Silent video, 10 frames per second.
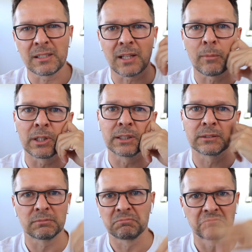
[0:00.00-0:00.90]
double
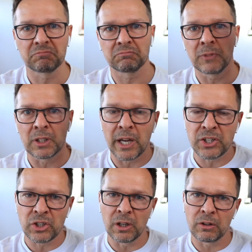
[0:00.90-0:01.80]
it,
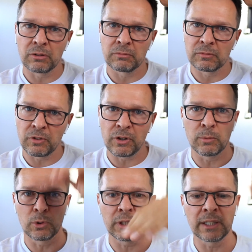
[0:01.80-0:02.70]
as you go through the
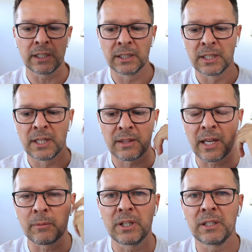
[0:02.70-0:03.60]
board, and then
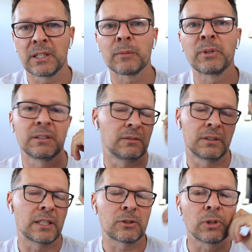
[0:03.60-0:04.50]

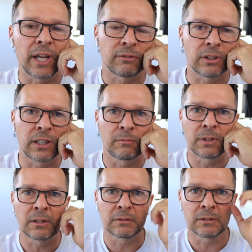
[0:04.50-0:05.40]
that's all you have to give me.
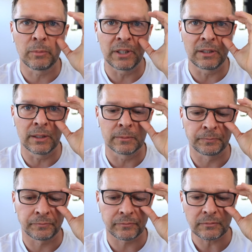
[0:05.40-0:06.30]
No big deal.
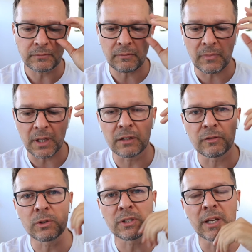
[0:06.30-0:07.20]
And of
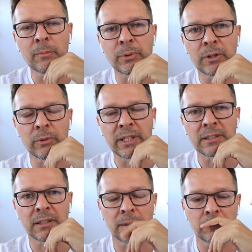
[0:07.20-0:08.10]
course, the emperor
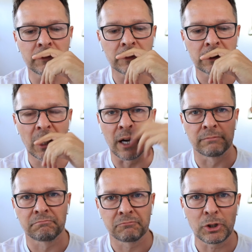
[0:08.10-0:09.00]
went,
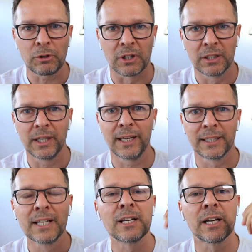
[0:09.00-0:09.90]
sure.
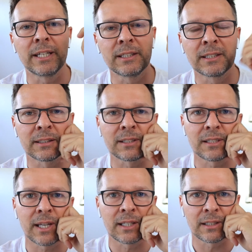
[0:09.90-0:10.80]
He didn't
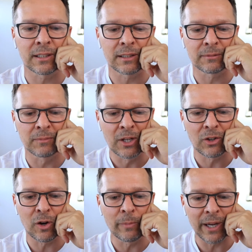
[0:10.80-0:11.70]
understand
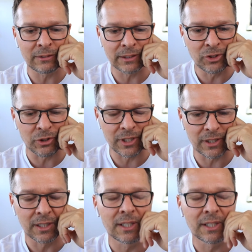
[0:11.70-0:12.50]
compound interest,